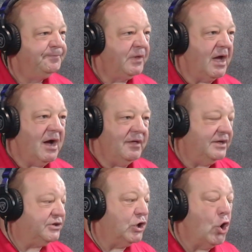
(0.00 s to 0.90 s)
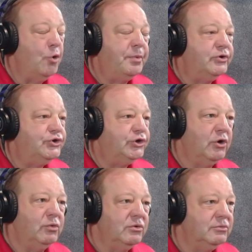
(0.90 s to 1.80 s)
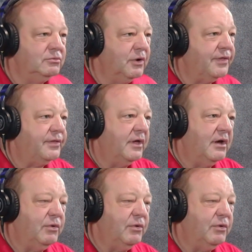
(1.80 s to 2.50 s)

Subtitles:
it's an open showroom with